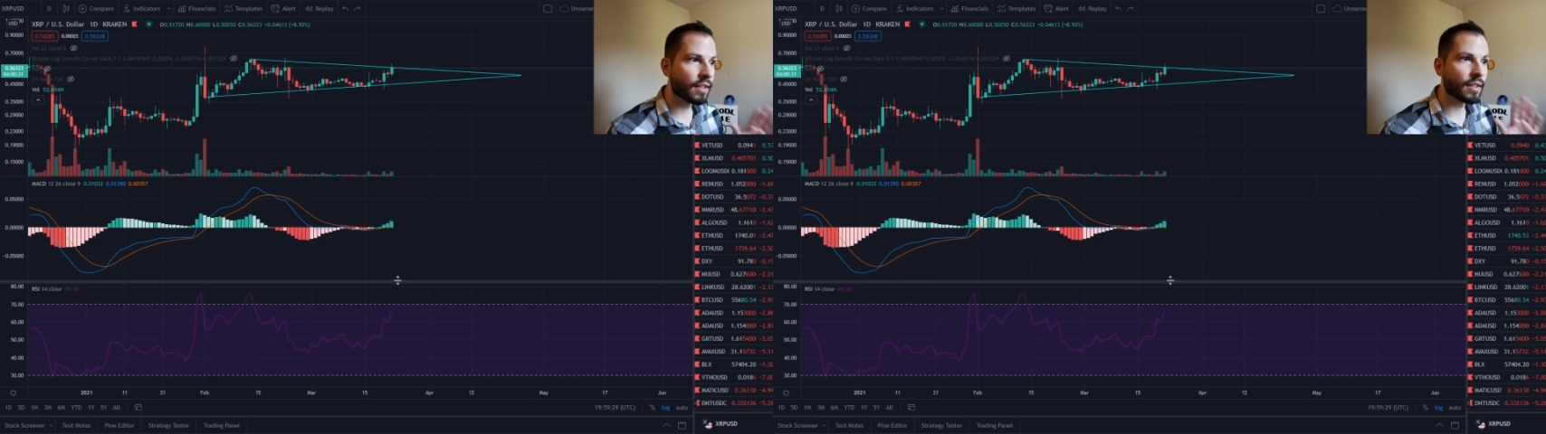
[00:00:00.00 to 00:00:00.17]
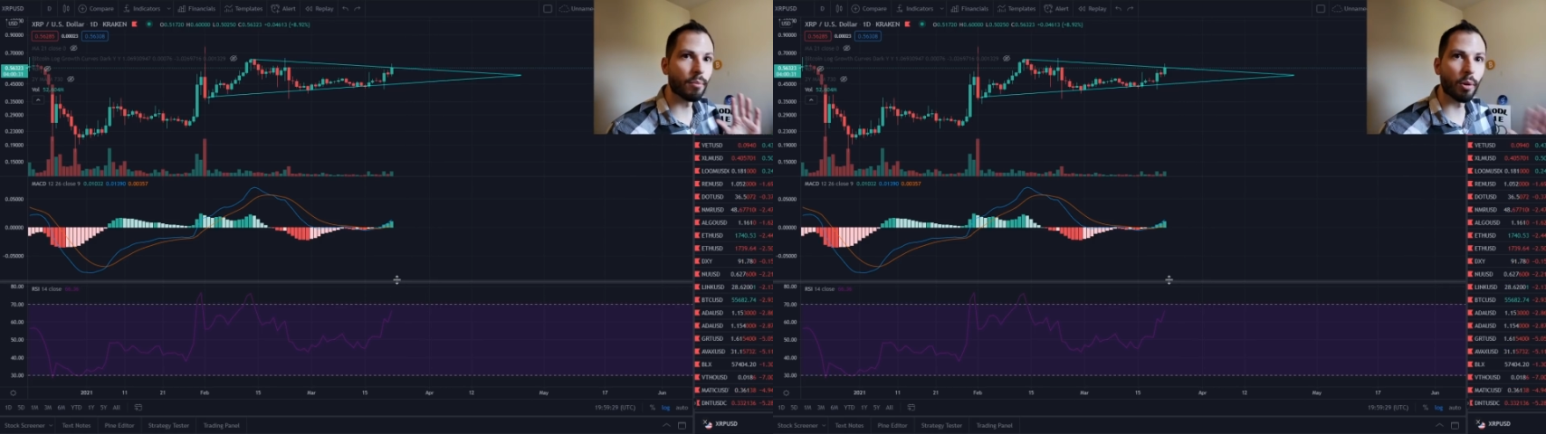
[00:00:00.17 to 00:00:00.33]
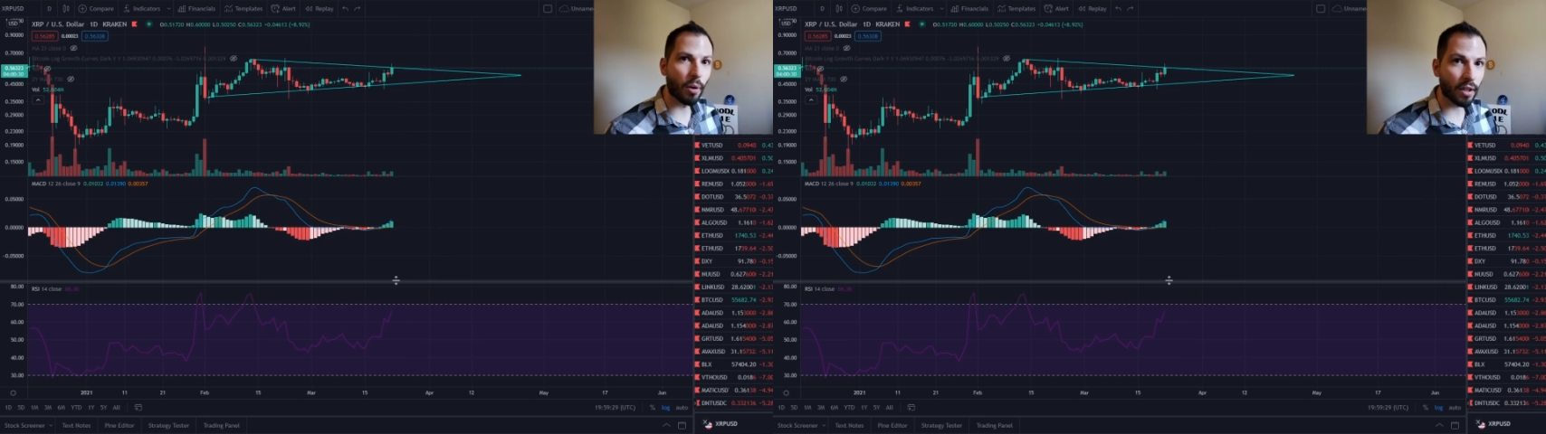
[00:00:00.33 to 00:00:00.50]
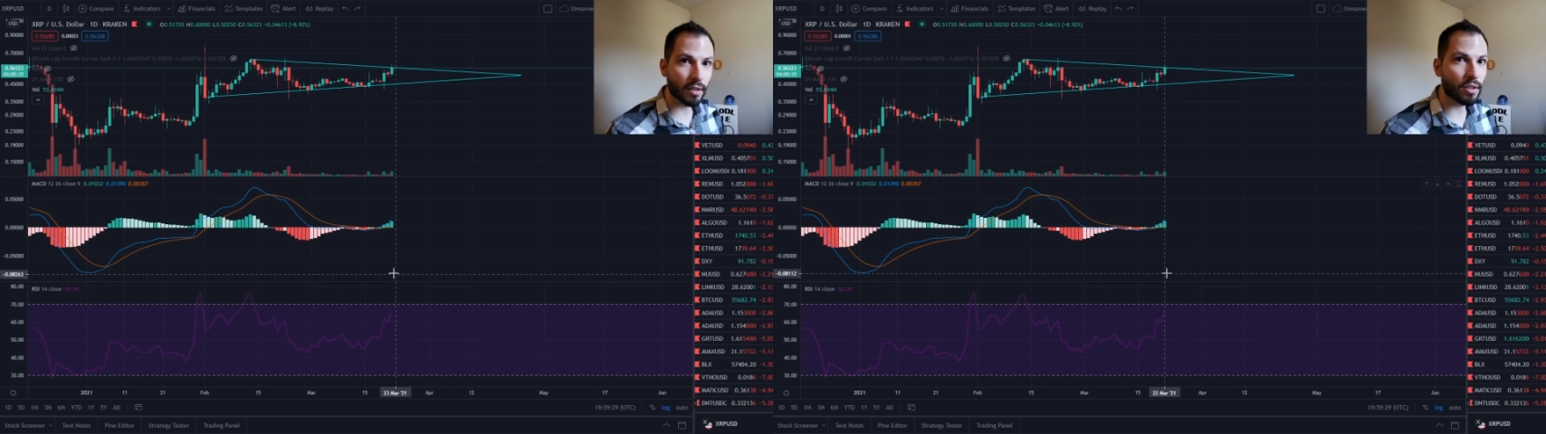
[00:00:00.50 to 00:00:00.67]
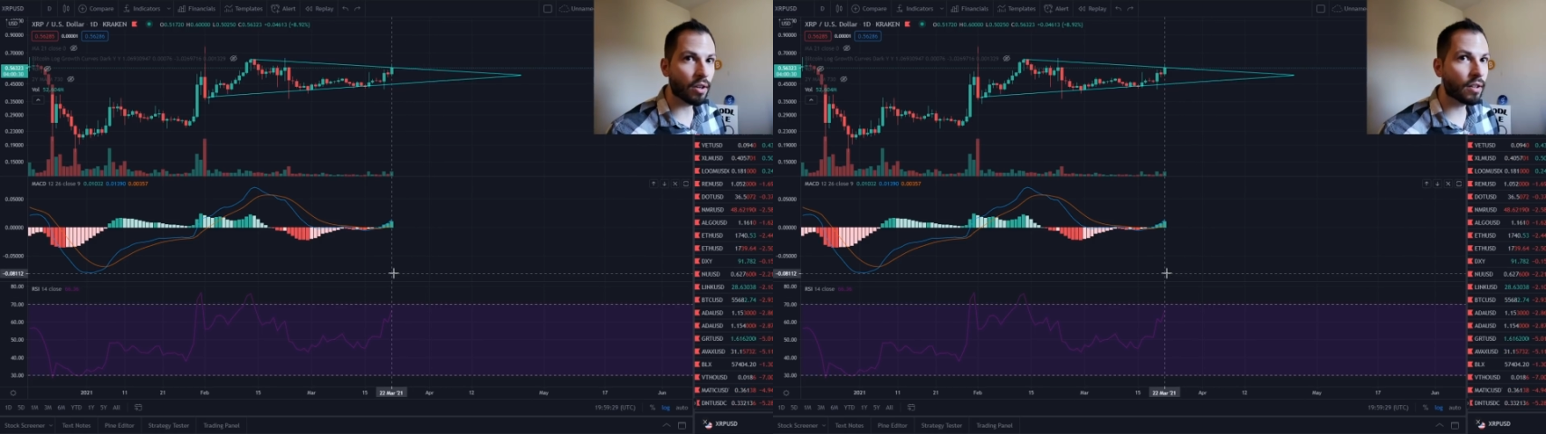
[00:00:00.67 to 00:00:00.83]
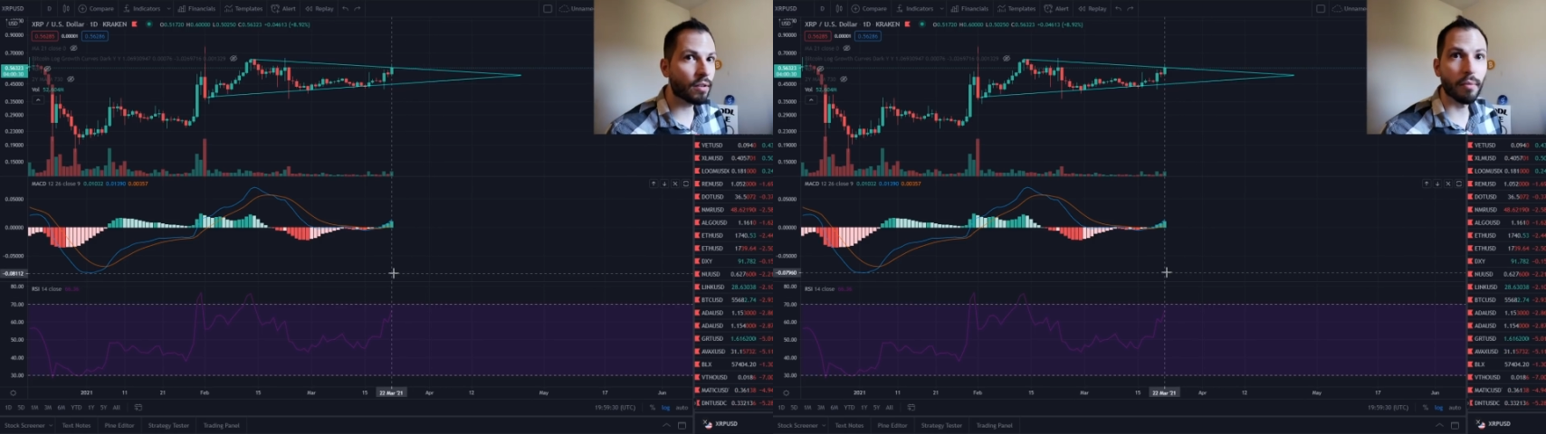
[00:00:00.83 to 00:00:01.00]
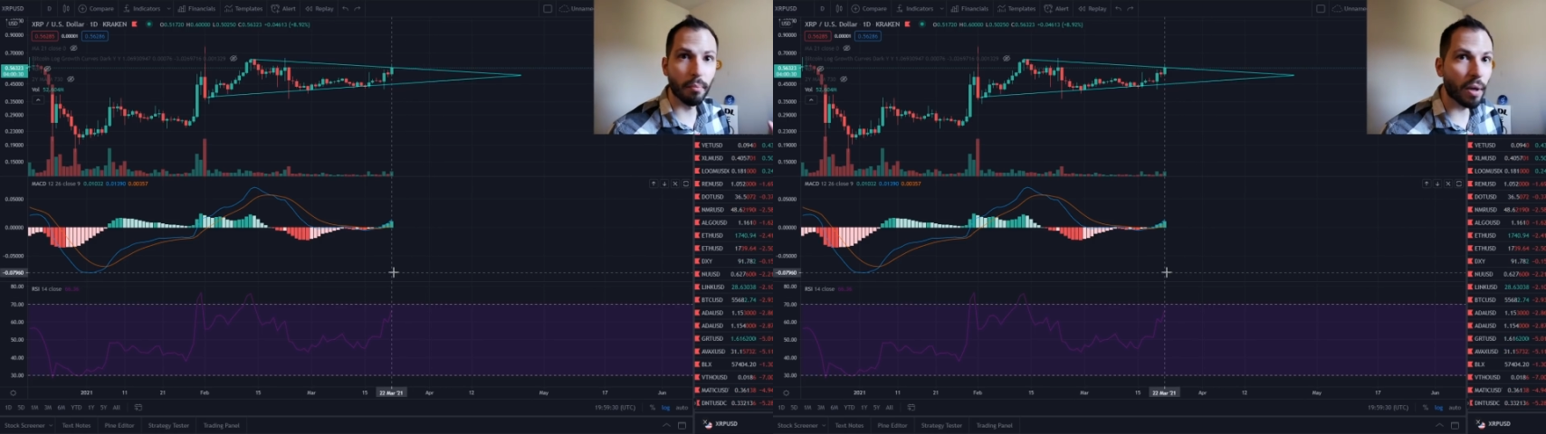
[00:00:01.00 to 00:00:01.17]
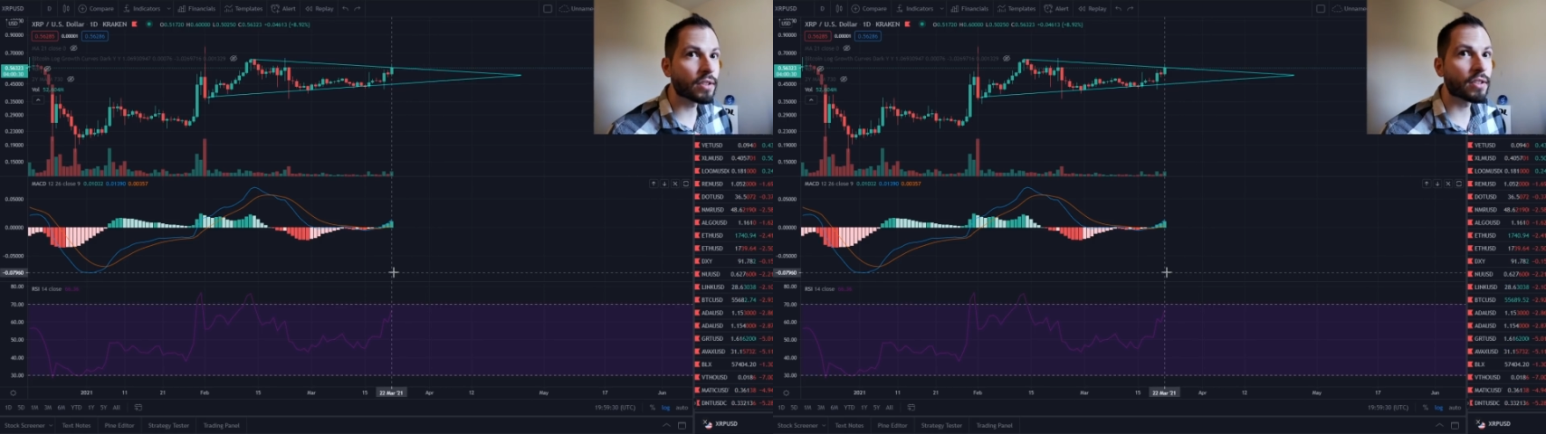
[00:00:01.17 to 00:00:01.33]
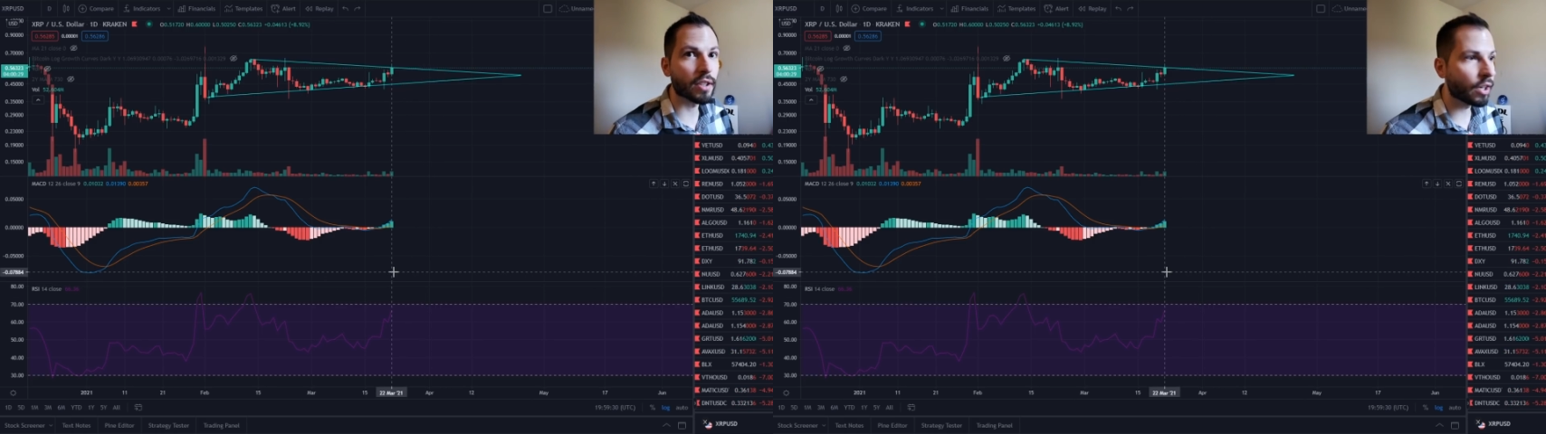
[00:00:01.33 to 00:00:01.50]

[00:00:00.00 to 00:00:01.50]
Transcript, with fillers: The bull market started months ago,